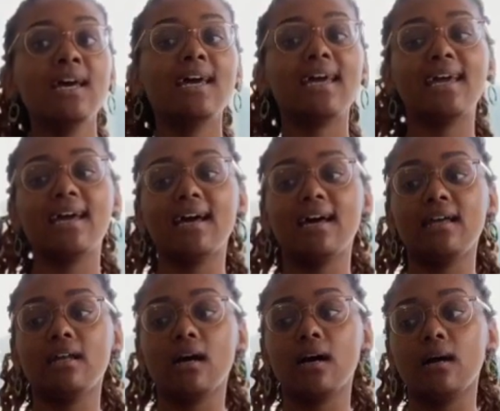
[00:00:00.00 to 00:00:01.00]

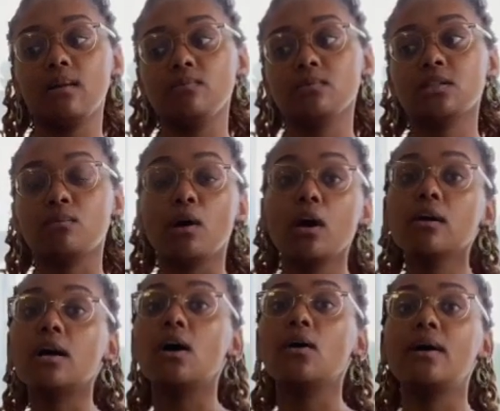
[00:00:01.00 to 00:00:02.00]
And
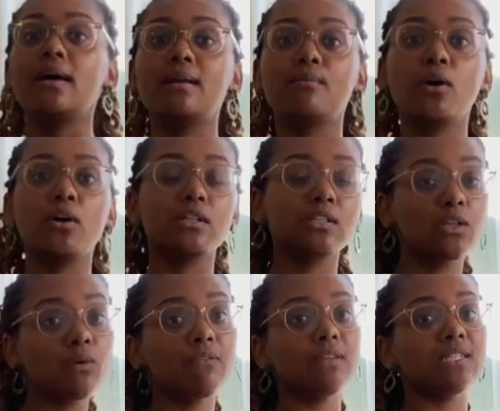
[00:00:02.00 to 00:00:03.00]
tomorrow, in part 2
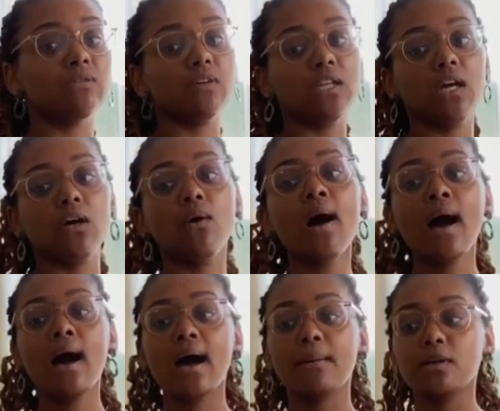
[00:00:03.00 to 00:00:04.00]
of this video,
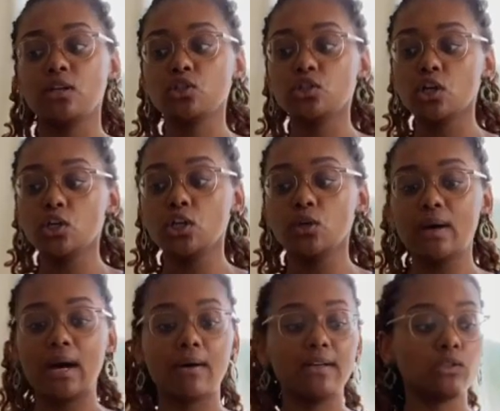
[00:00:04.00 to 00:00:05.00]
I'm going to show you
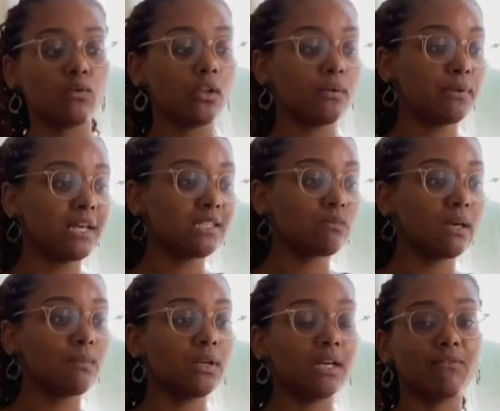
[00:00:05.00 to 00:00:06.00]
how I do all the placement and
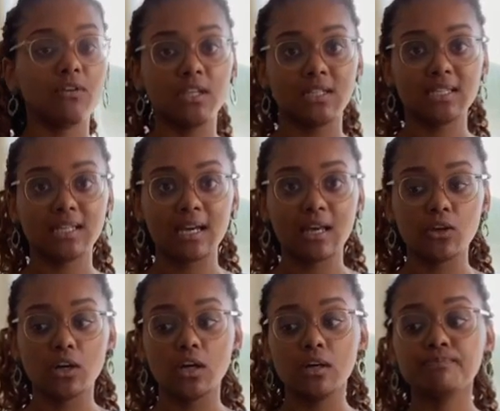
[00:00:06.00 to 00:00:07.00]
putting everything
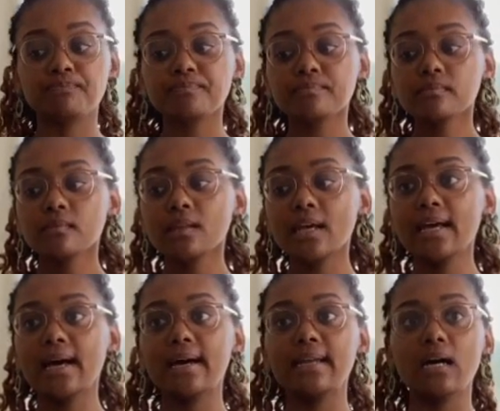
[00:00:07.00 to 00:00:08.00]
together,
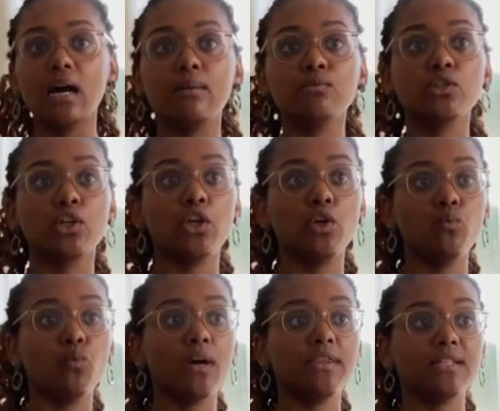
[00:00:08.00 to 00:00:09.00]
and show you
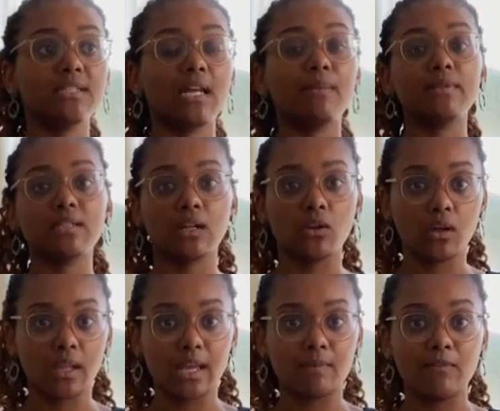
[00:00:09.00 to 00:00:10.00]
what the setup is going to look
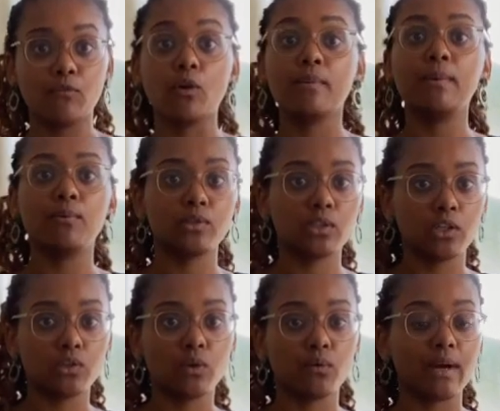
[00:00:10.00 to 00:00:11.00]
like before people start
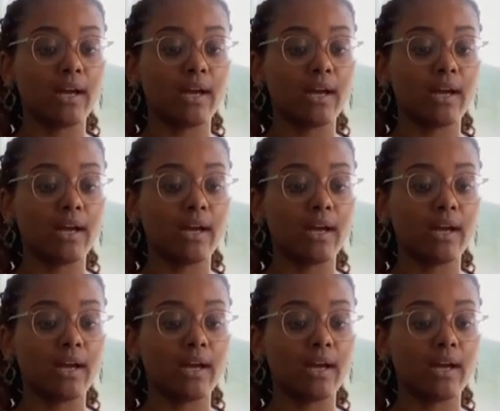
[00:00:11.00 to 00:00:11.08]
to arrive.